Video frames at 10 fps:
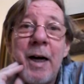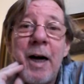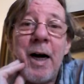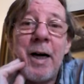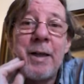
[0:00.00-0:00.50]

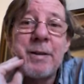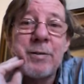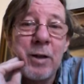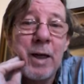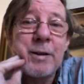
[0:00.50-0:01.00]
uh,
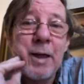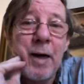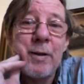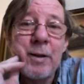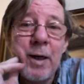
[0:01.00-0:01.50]
there's a lot to
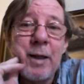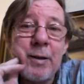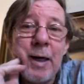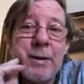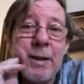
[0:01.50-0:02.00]
cover, a lot of
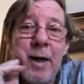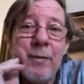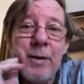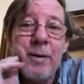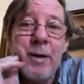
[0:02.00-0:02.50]
ground to
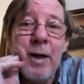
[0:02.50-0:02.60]
cover.